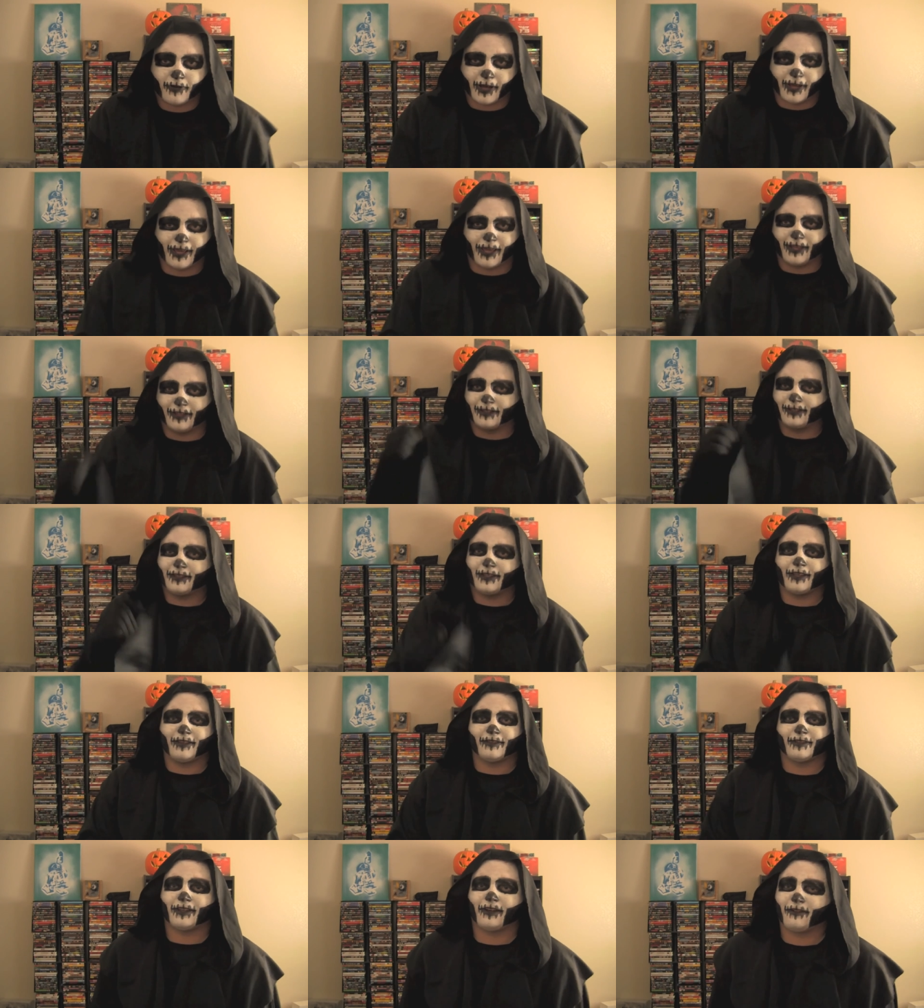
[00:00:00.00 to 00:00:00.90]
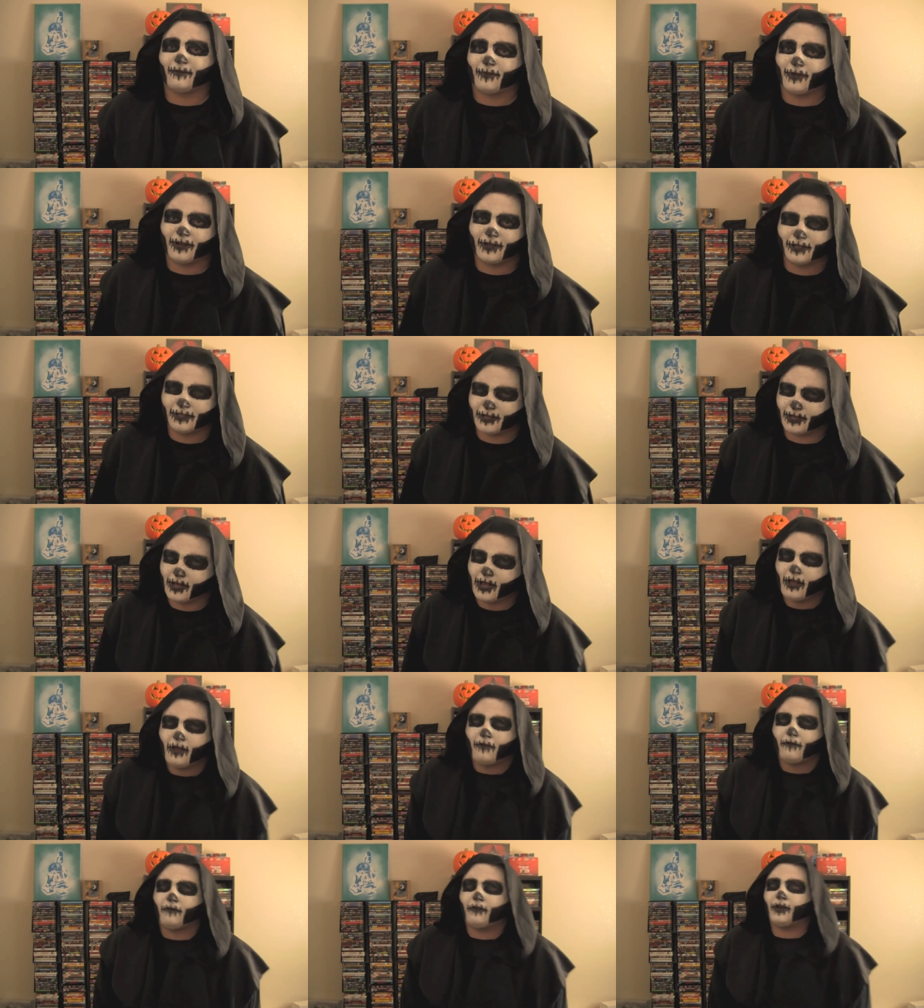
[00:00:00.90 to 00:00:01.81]
fucking kills everybody and shit.
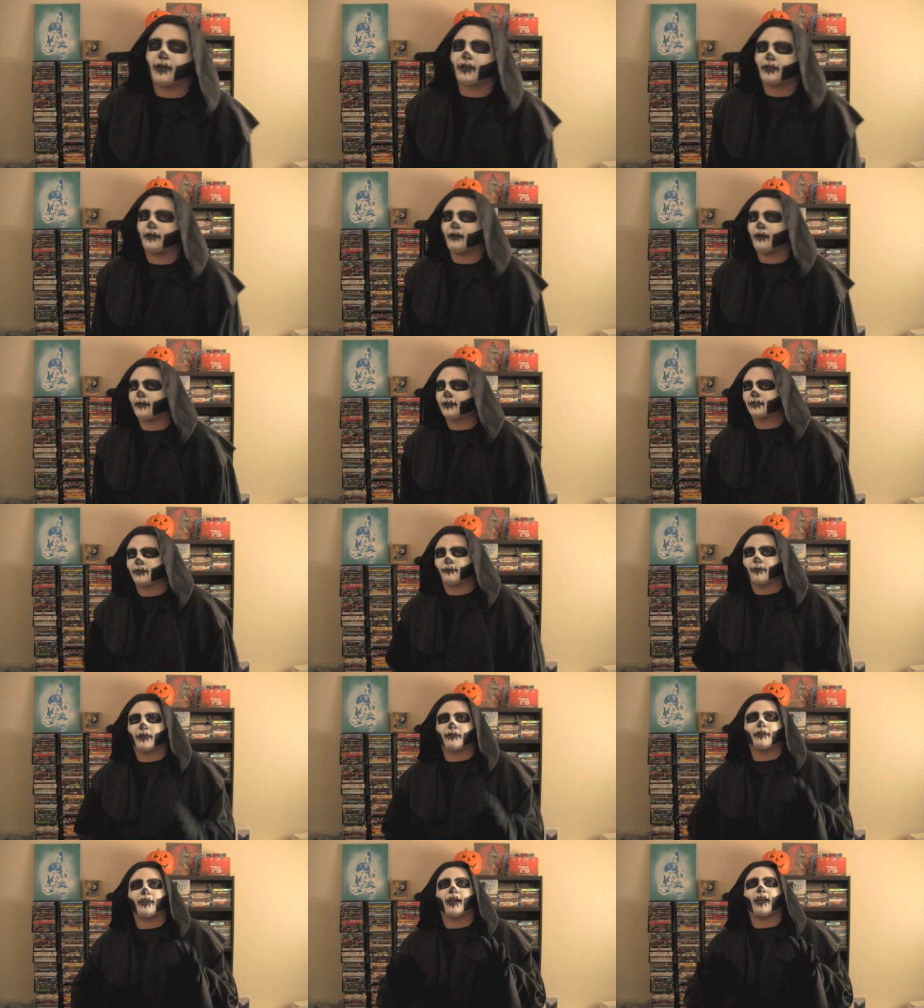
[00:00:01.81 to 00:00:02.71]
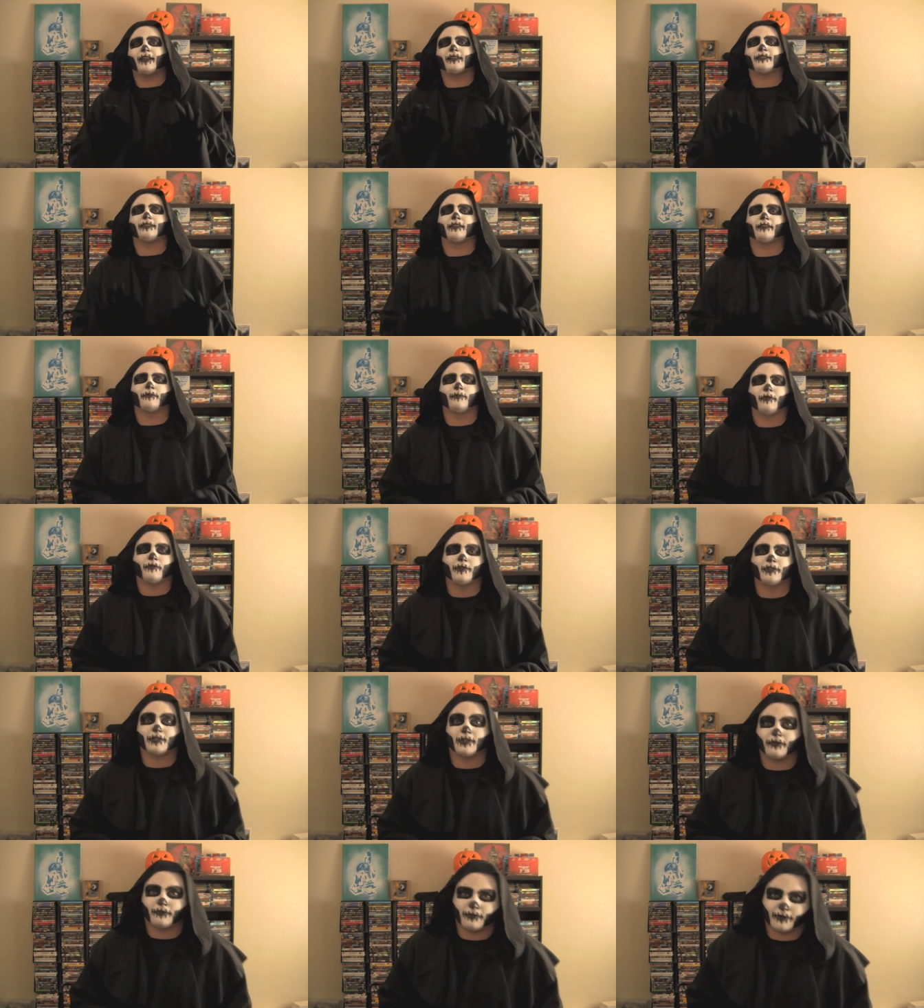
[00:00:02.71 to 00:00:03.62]
Fucking awesome, man. You gotta see the movie
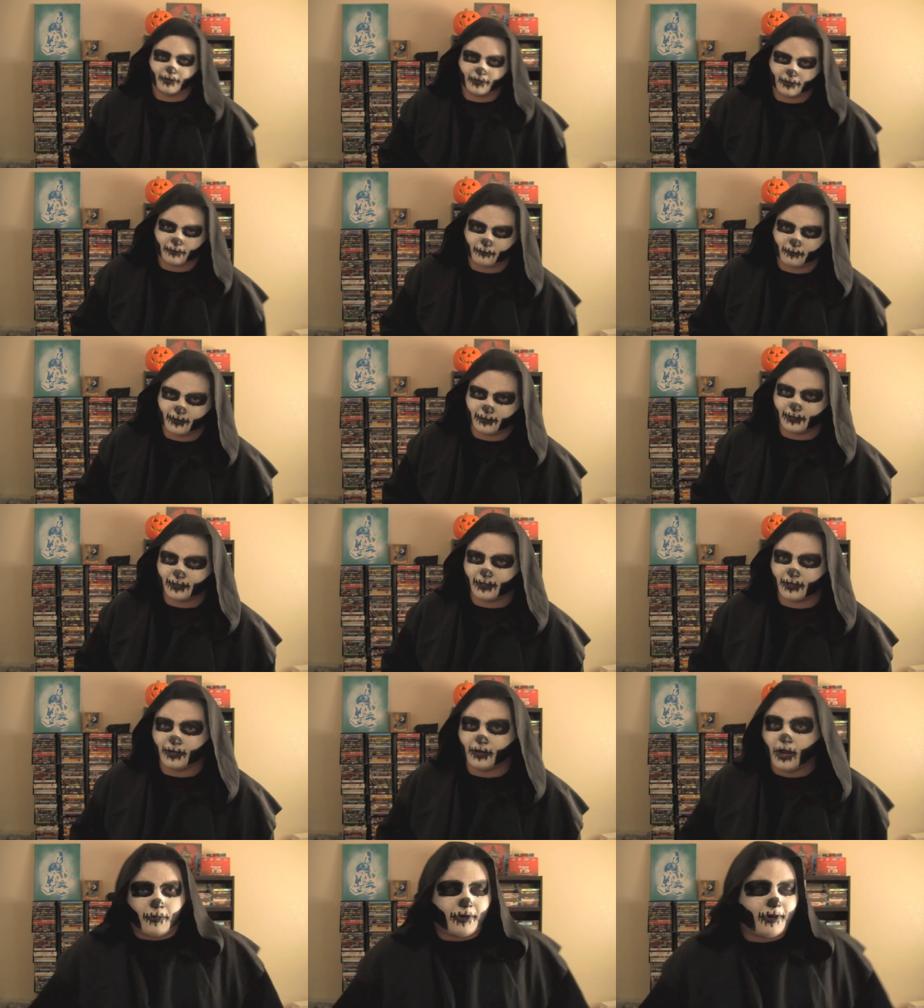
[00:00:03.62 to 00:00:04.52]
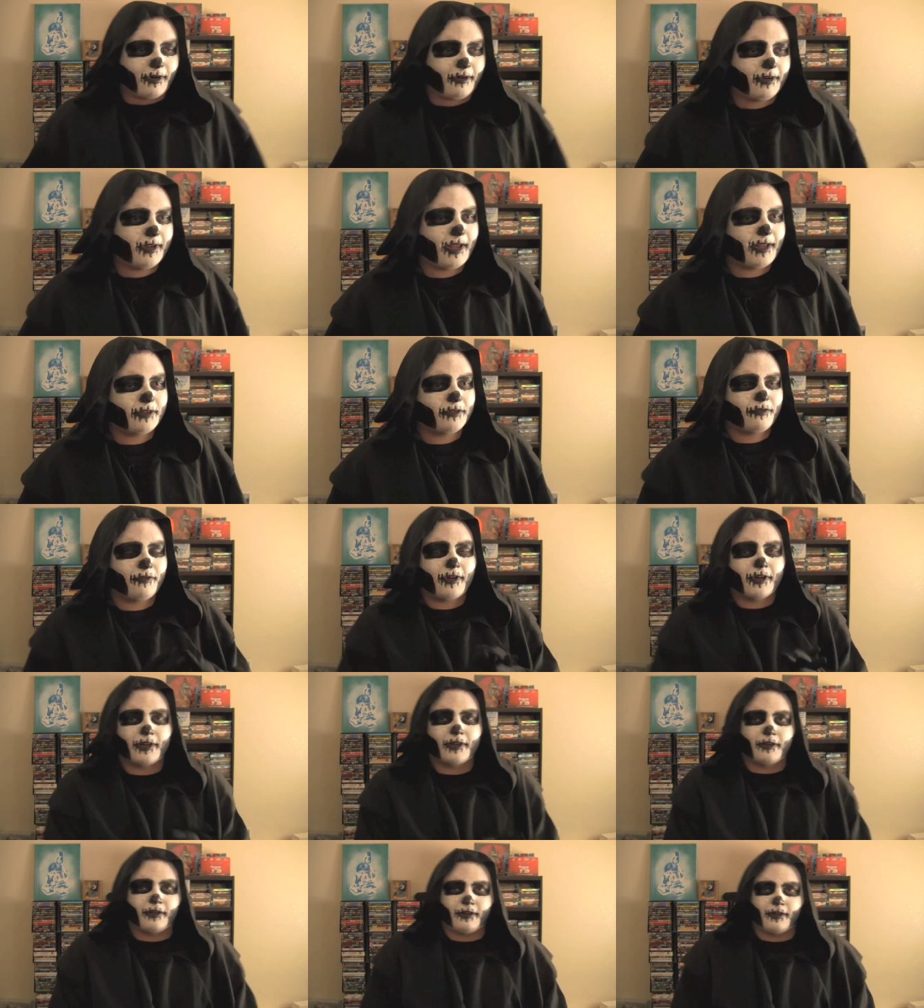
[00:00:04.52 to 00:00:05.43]
just for this one scene. But other than that, it's
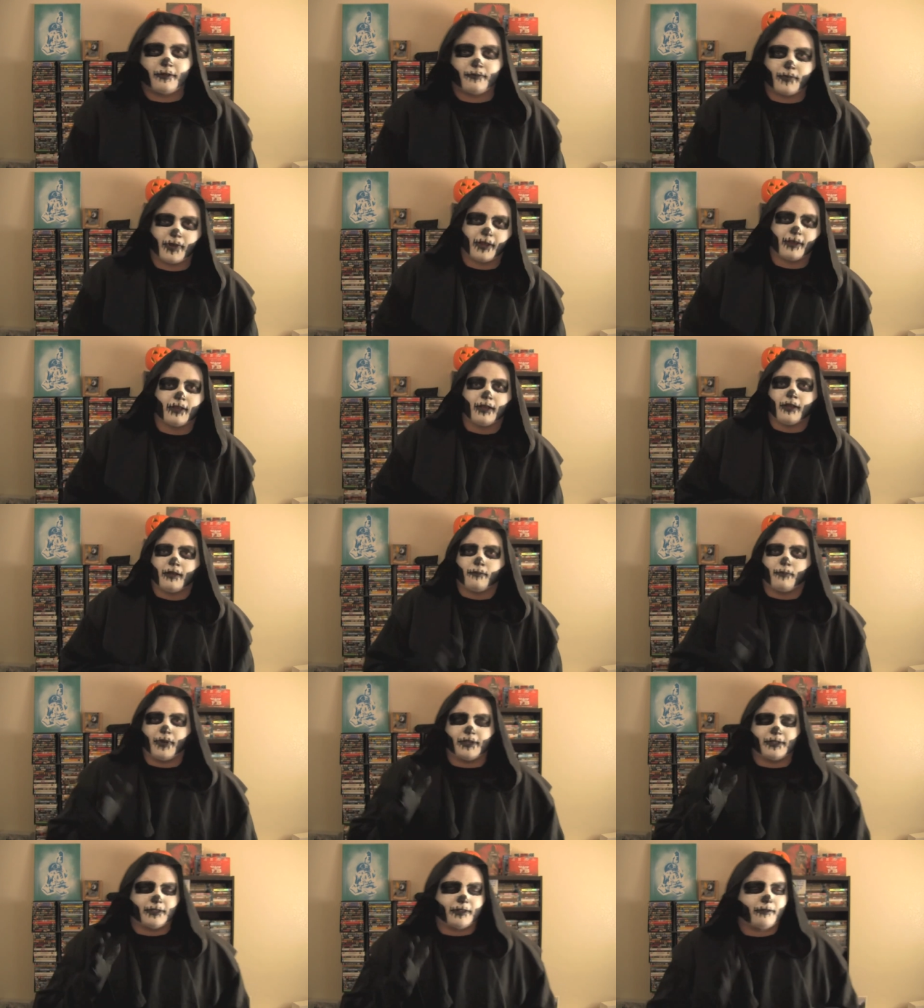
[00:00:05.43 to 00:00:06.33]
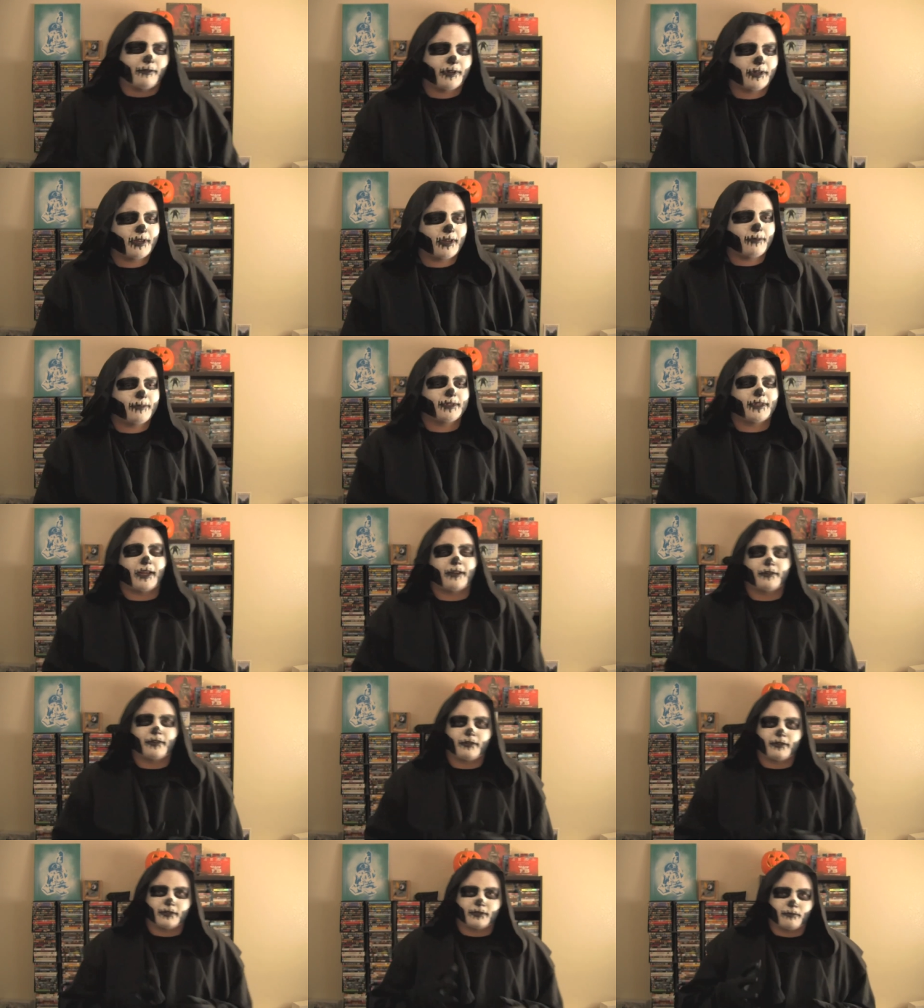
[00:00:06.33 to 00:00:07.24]
fucking good, man. Basically, what it comes down
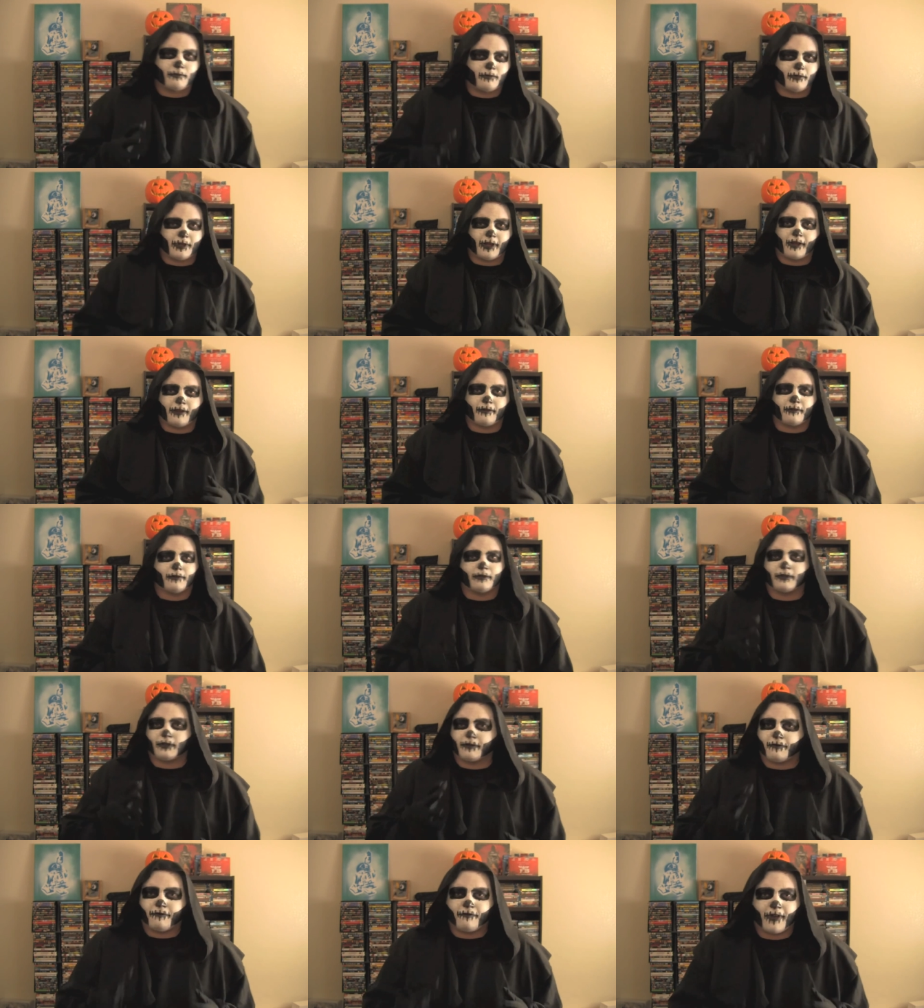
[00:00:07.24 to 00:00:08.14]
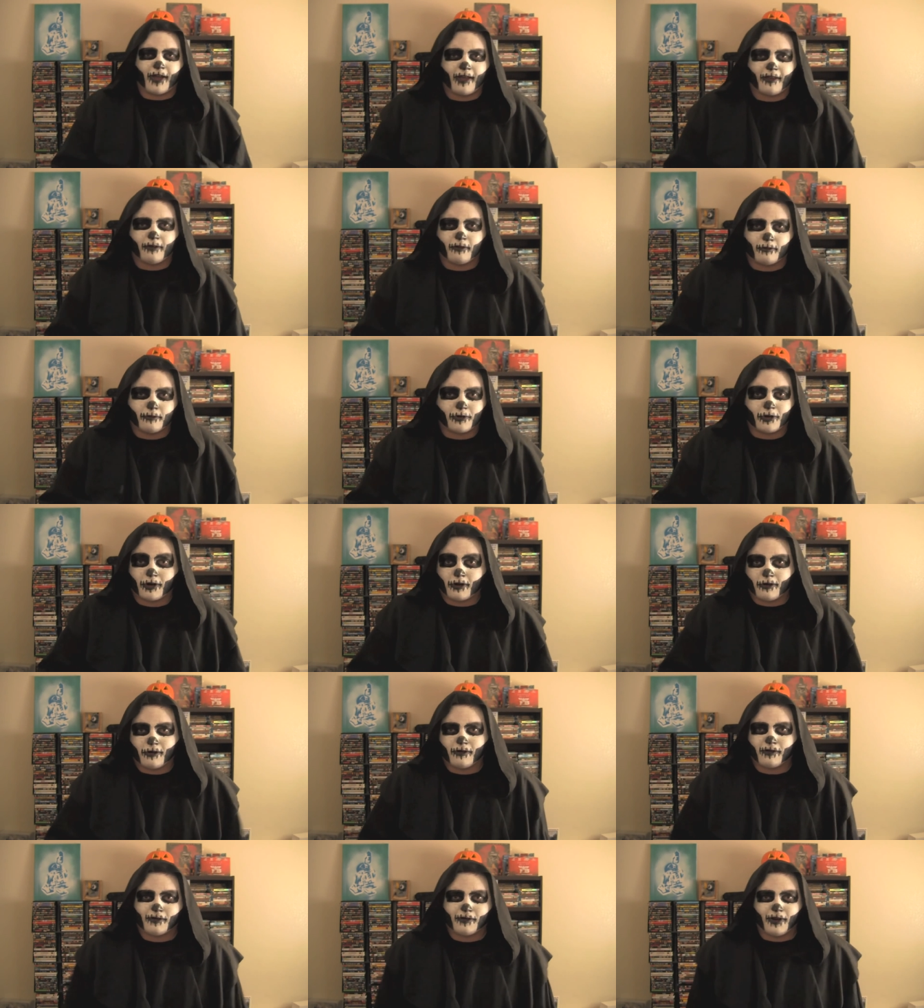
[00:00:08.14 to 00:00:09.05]
to is like the final
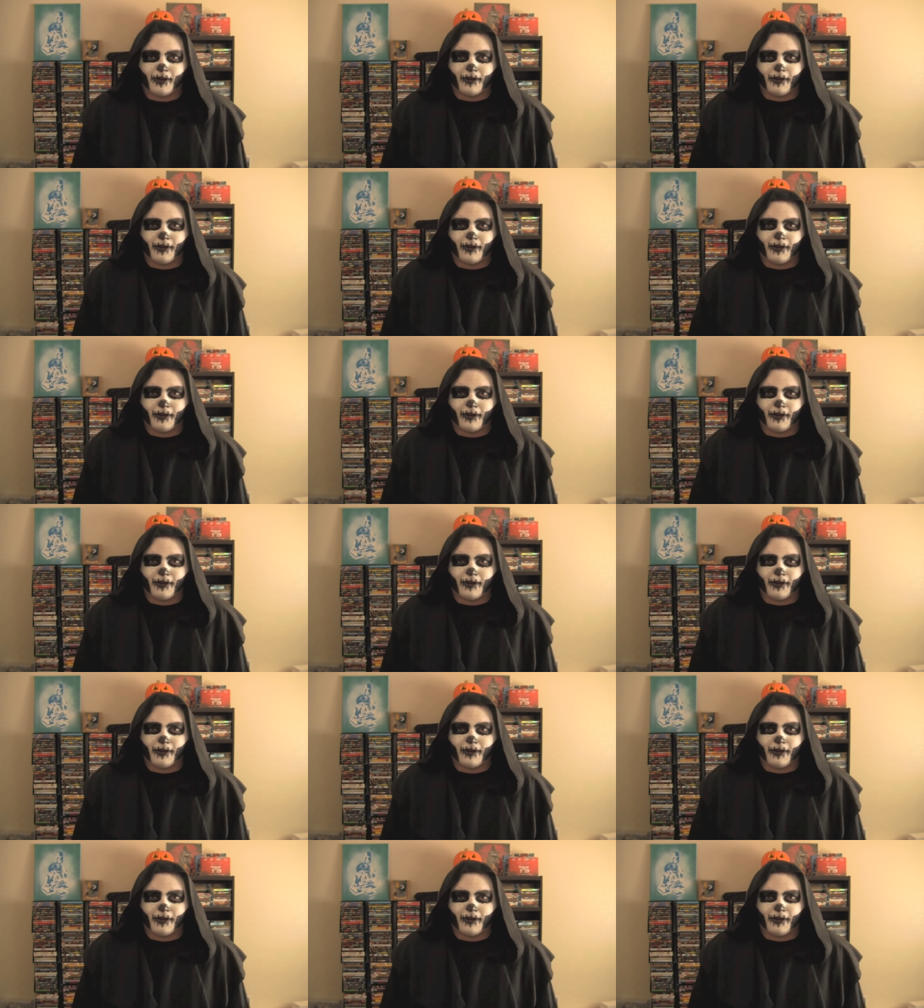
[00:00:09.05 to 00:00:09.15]
girl,